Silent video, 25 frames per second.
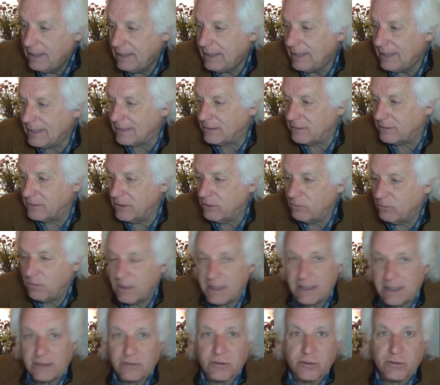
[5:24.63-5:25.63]
Ah. I don't know
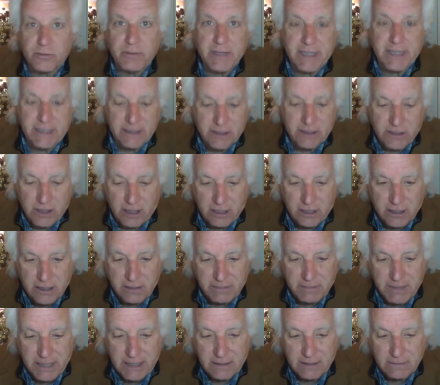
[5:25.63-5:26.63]
what else we can
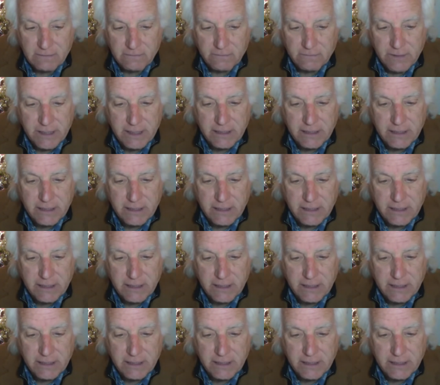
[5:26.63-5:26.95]
talk about.